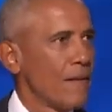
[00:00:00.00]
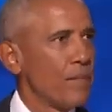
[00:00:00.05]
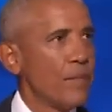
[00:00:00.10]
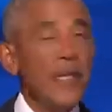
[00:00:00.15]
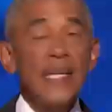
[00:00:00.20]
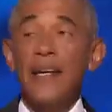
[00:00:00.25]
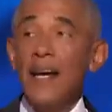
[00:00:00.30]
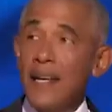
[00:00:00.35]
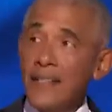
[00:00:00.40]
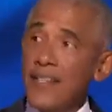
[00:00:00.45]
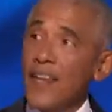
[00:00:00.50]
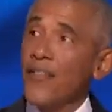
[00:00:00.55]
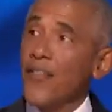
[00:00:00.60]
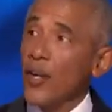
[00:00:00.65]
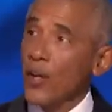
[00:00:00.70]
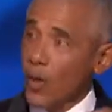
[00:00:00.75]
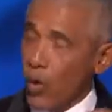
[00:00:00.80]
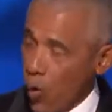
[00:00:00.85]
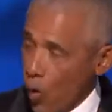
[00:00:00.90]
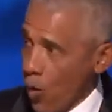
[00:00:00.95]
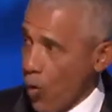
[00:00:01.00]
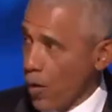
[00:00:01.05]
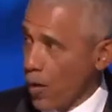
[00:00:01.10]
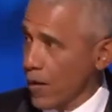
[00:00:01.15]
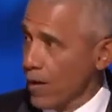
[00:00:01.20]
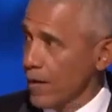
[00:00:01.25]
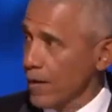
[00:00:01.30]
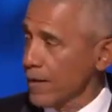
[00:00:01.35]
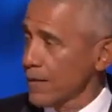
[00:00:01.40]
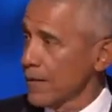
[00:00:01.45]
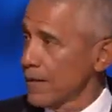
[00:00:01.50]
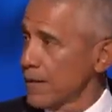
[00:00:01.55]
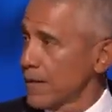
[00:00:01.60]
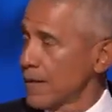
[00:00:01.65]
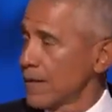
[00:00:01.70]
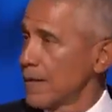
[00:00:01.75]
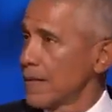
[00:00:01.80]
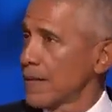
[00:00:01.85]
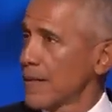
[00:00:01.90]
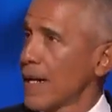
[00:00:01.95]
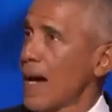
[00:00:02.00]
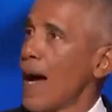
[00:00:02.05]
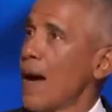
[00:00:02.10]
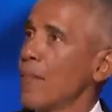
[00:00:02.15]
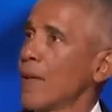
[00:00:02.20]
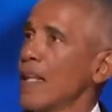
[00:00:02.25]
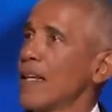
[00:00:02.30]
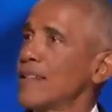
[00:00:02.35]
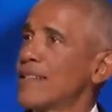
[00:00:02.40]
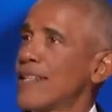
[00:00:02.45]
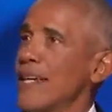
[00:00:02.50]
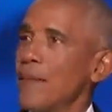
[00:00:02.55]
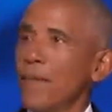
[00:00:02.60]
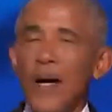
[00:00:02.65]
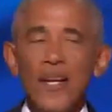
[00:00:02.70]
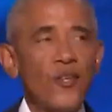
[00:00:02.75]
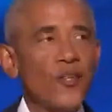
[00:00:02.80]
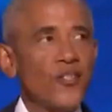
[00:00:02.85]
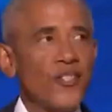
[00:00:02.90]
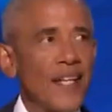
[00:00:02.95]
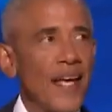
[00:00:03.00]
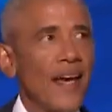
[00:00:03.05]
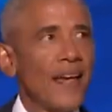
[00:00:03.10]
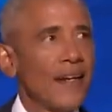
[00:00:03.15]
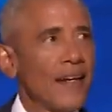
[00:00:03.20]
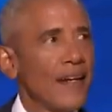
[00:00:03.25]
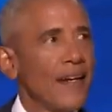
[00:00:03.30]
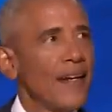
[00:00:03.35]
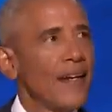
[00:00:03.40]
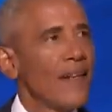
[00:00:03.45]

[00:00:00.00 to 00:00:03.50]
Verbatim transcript: Because at their core, Kamala and Tim understand